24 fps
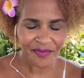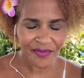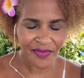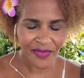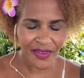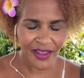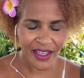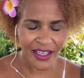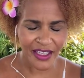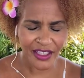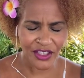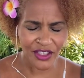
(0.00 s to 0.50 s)

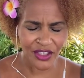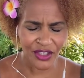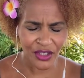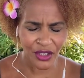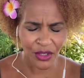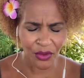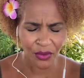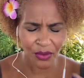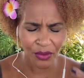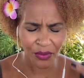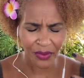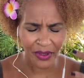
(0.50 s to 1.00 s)
And so
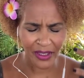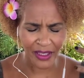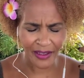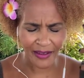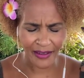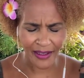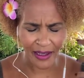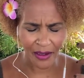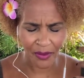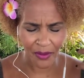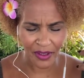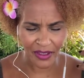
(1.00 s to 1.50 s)
when we allow
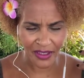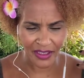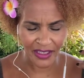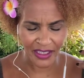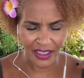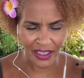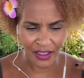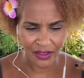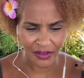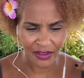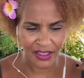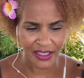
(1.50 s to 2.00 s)

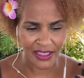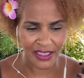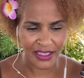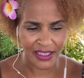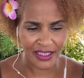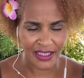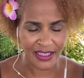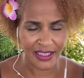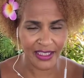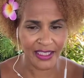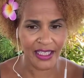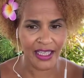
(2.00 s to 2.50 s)
ourselves to
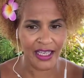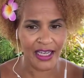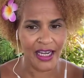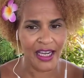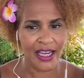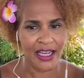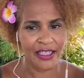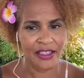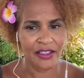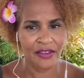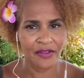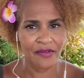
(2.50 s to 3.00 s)
disconnect
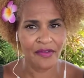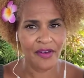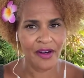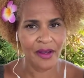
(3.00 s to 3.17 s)
from